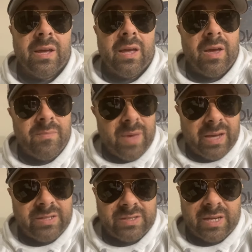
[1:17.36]
It
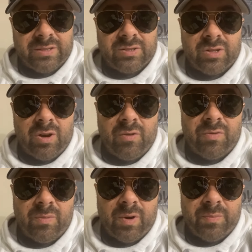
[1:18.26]
makes sense, though,
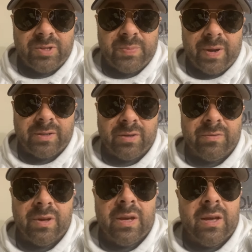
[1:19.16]
from one
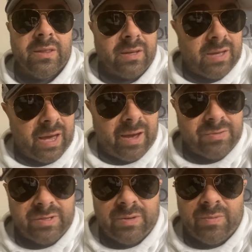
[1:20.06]
perspective. The
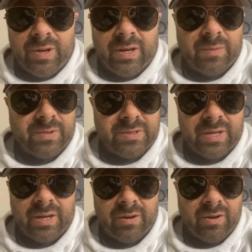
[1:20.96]
Cavs need wing. I've been
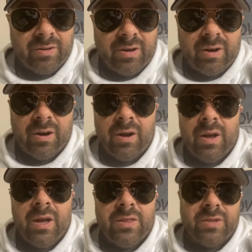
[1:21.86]
saying it all year.
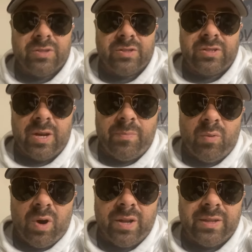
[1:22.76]
This is step
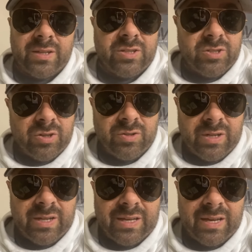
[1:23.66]
one. They still need
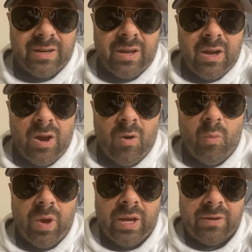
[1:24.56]
to get a
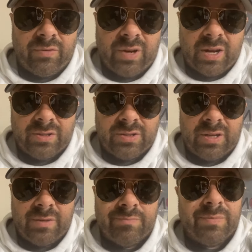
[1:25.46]
wing in free
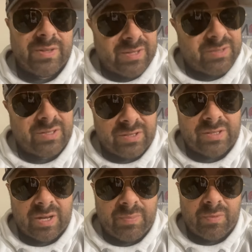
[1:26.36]
agency, but this is
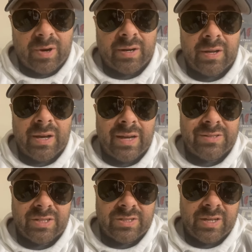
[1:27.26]
step one, a
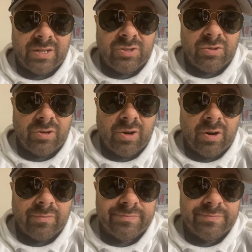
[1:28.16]
6'9 shooting guard.